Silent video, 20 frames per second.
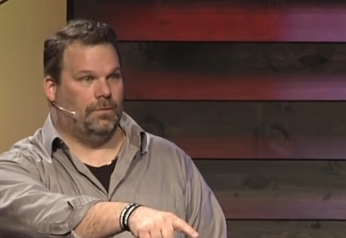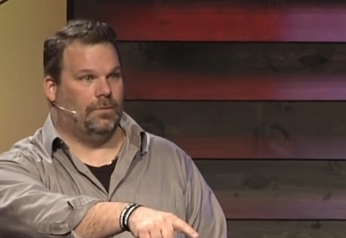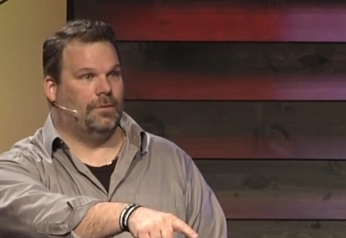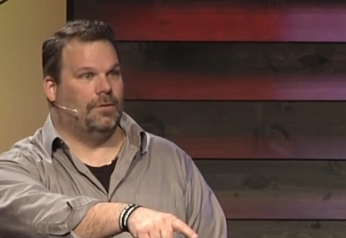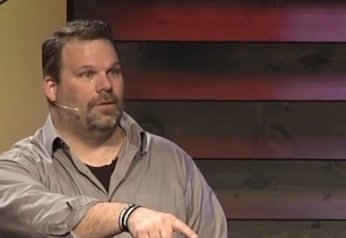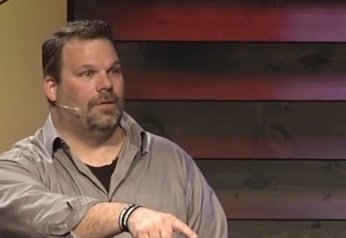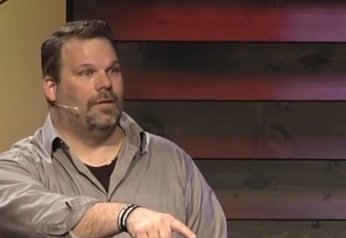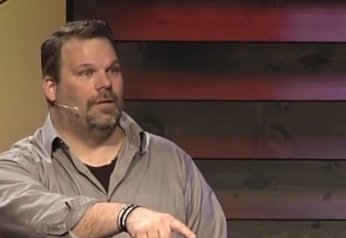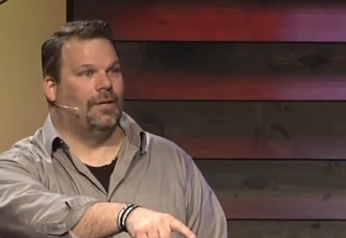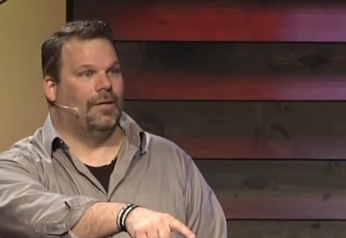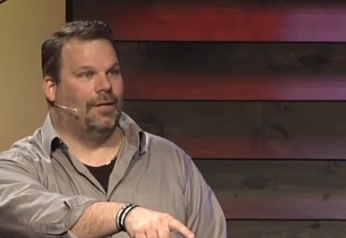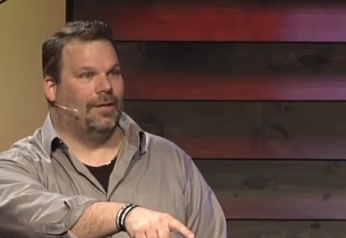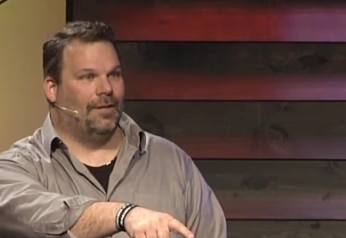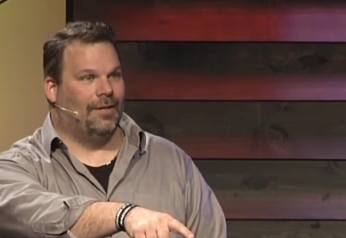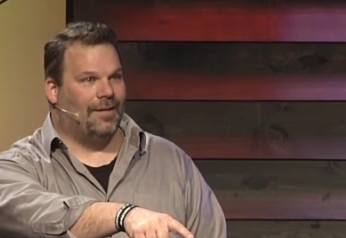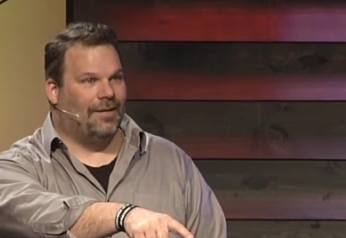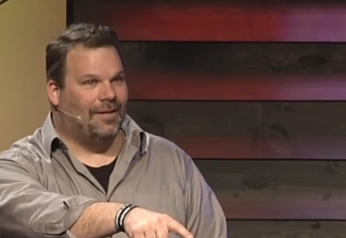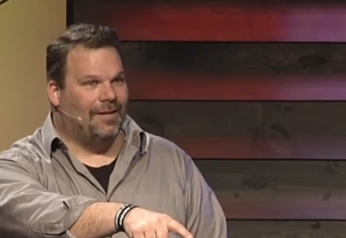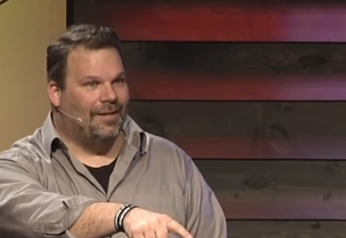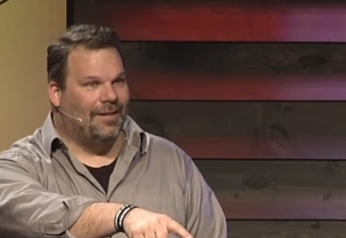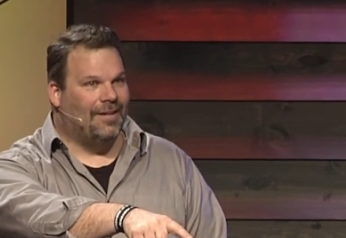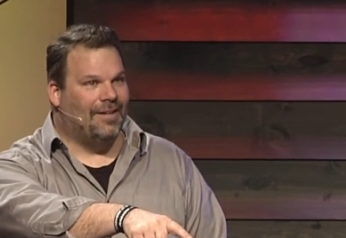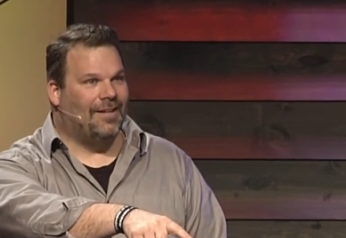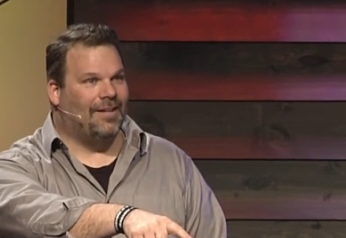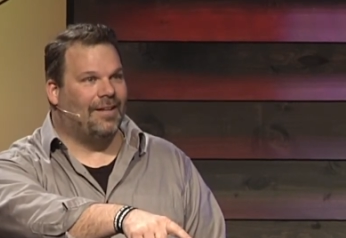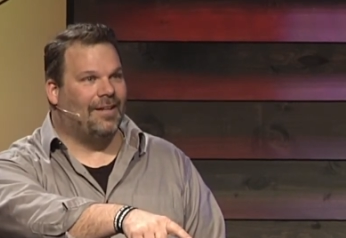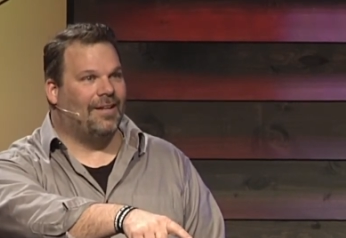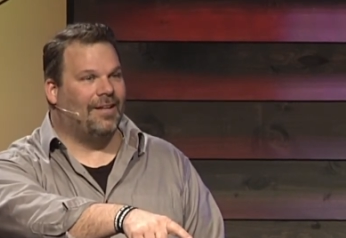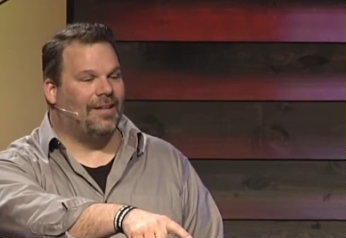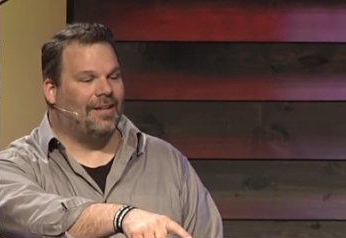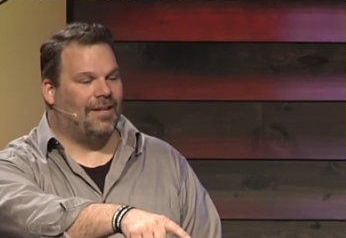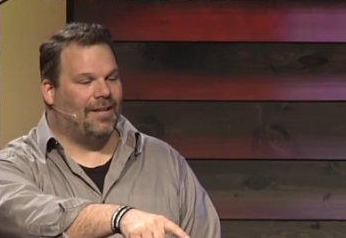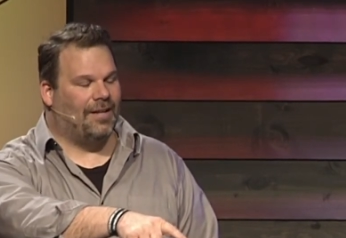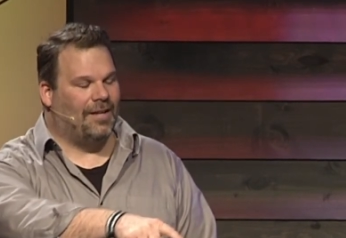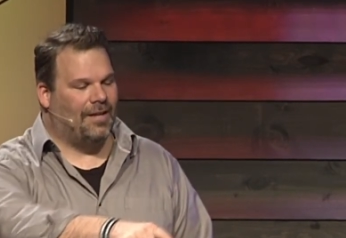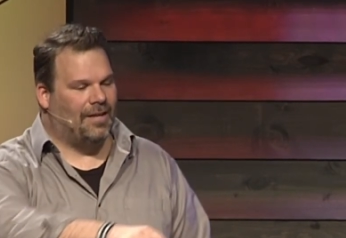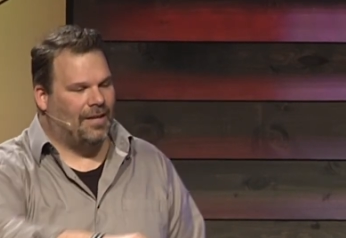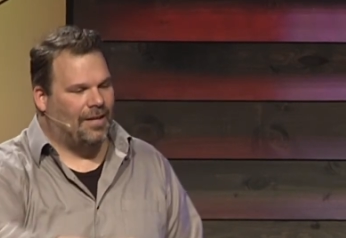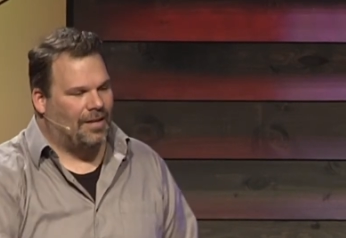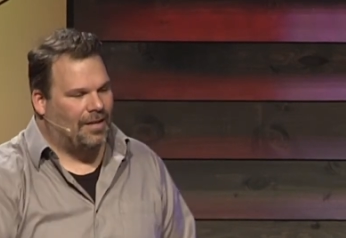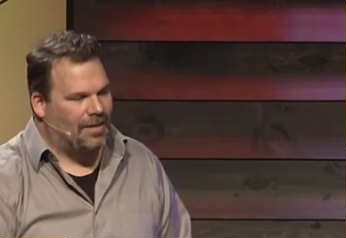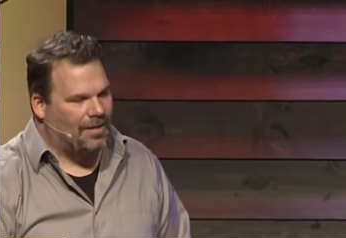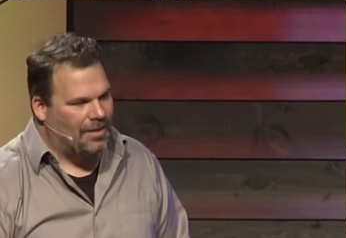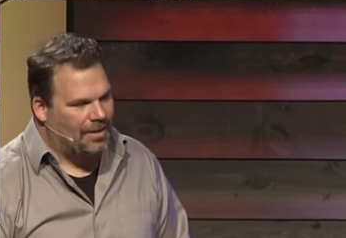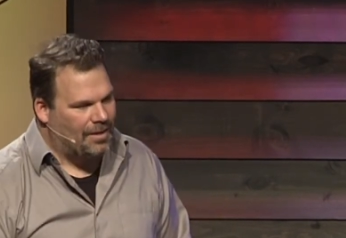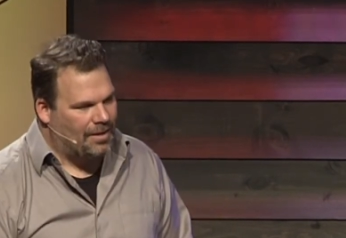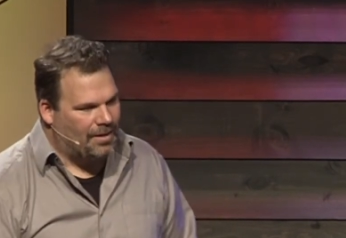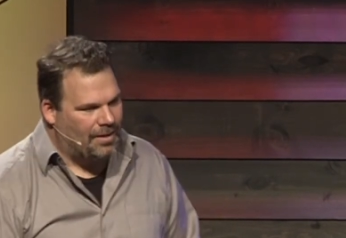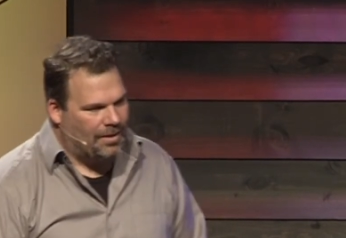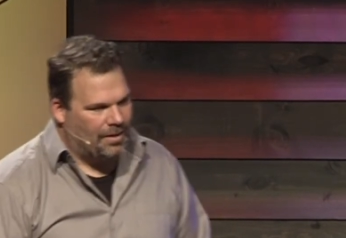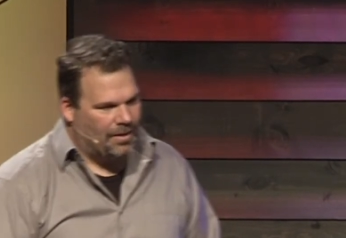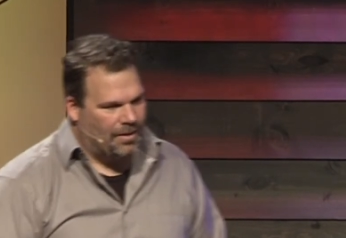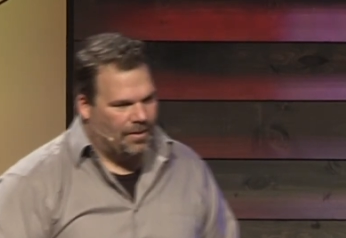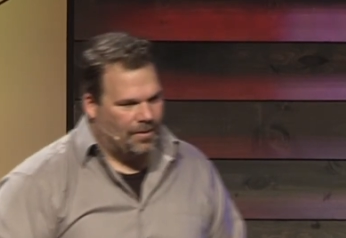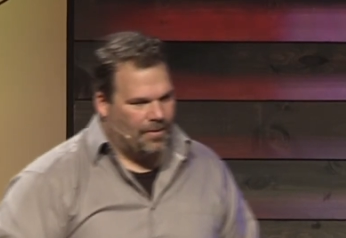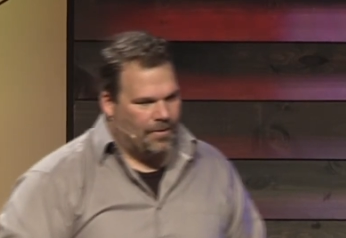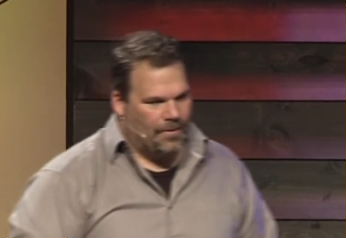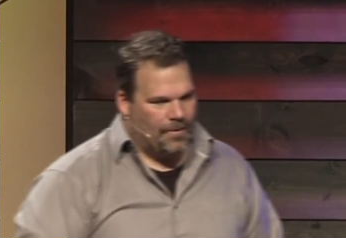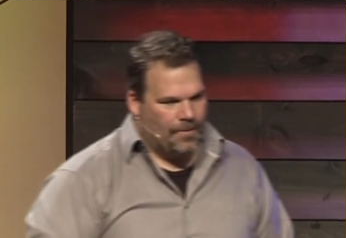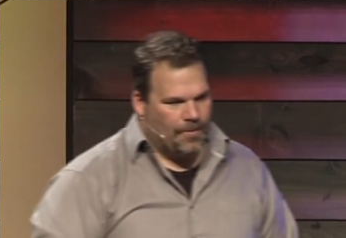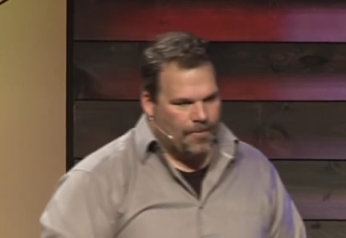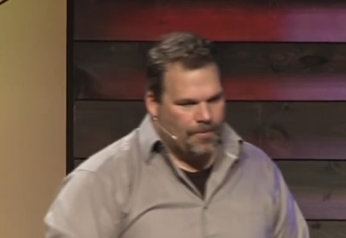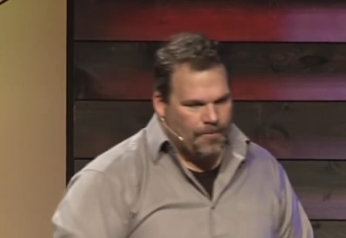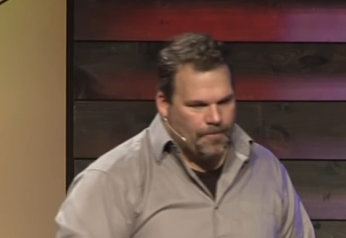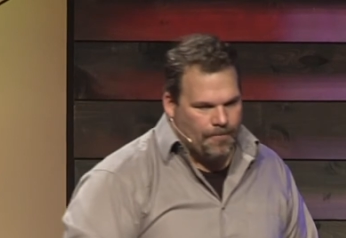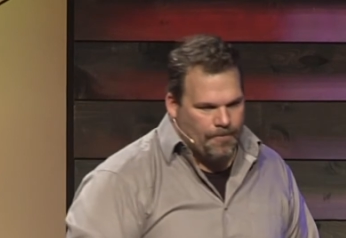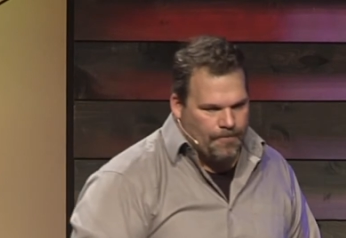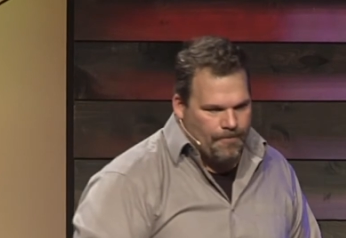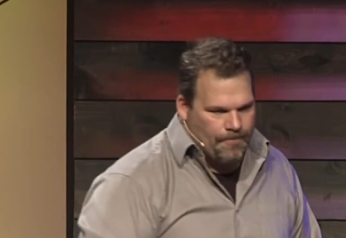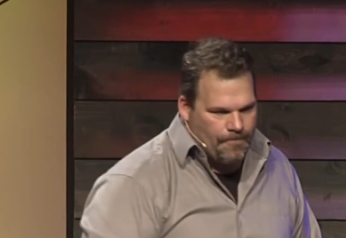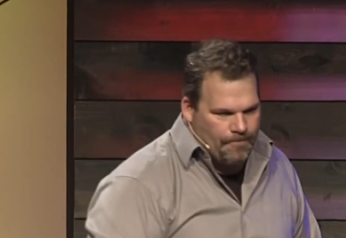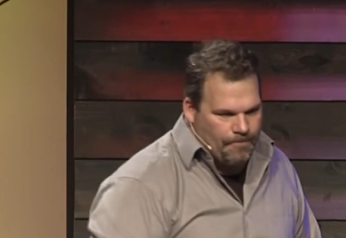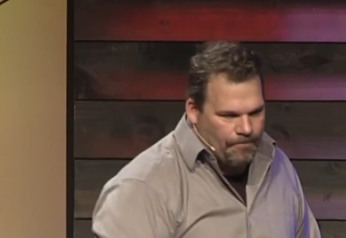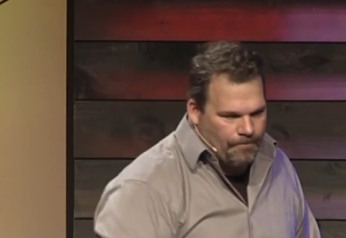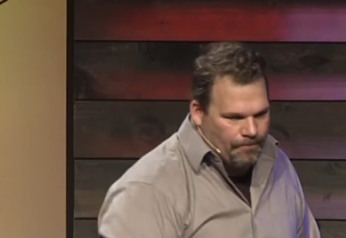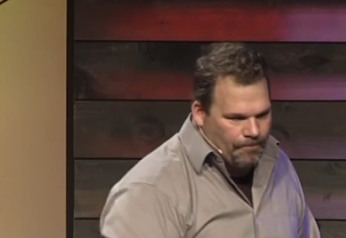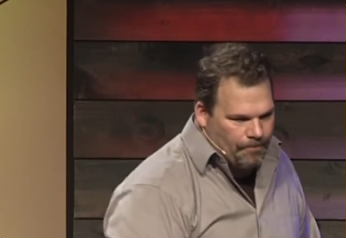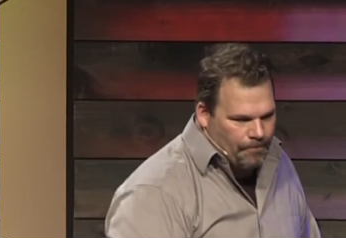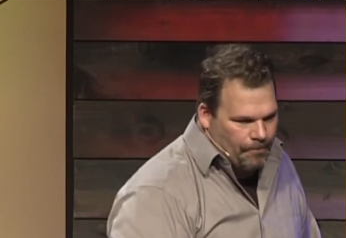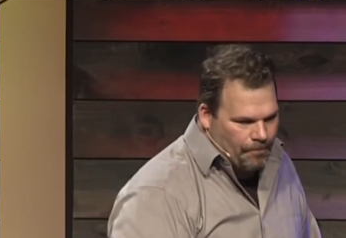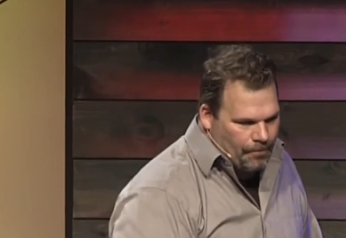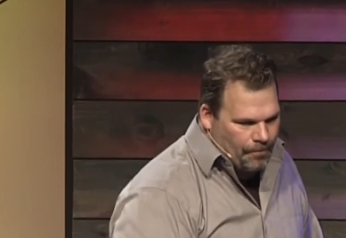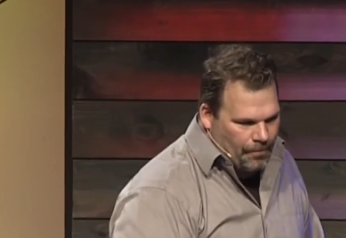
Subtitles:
(no one is talking)